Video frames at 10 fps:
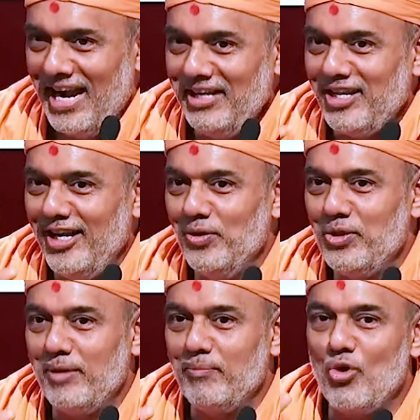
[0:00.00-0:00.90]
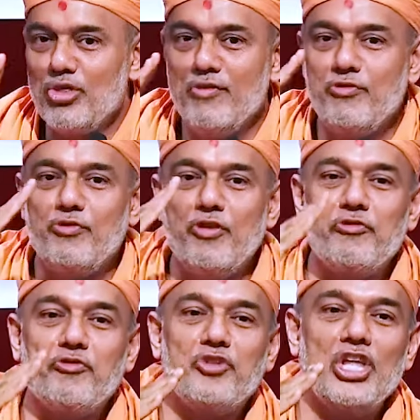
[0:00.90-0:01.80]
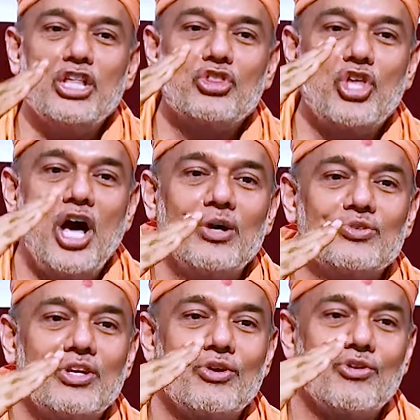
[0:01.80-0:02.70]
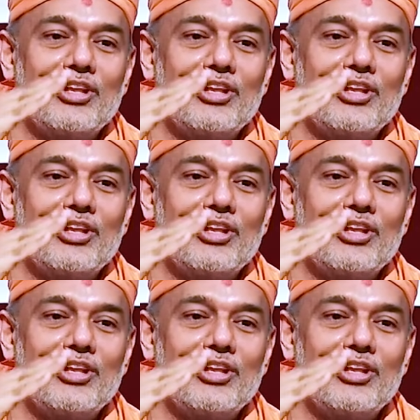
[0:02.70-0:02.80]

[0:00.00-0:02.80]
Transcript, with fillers: I tell you that more than 50,000